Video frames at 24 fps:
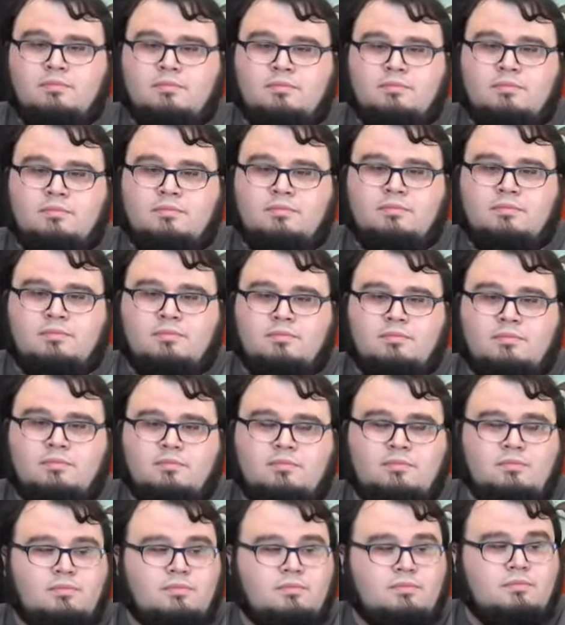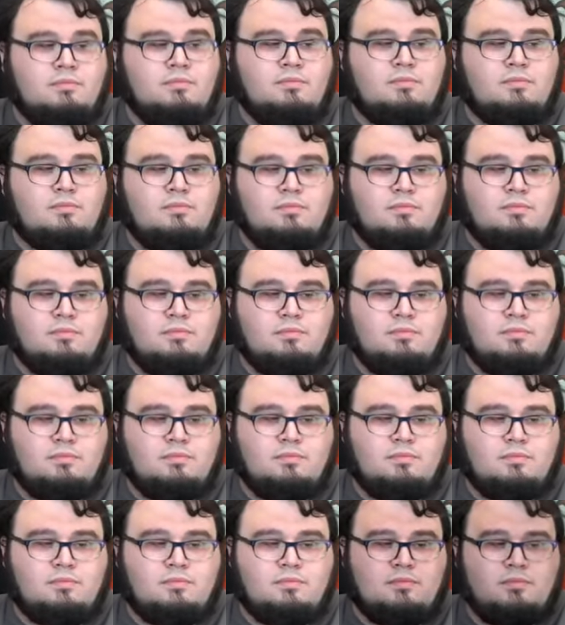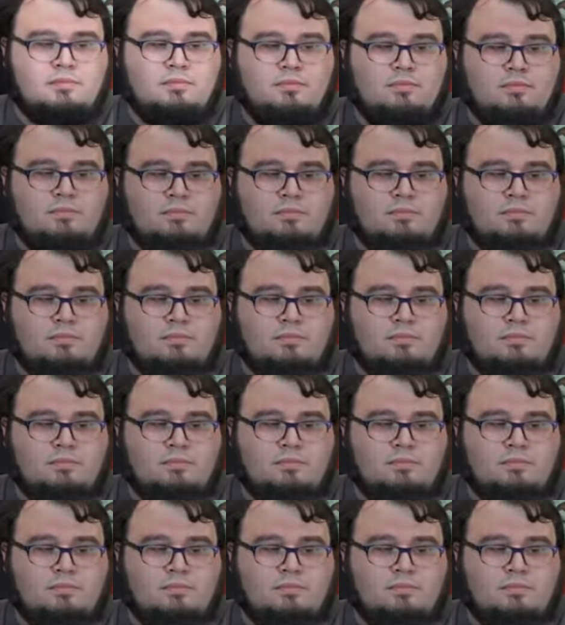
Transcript: (not speaking)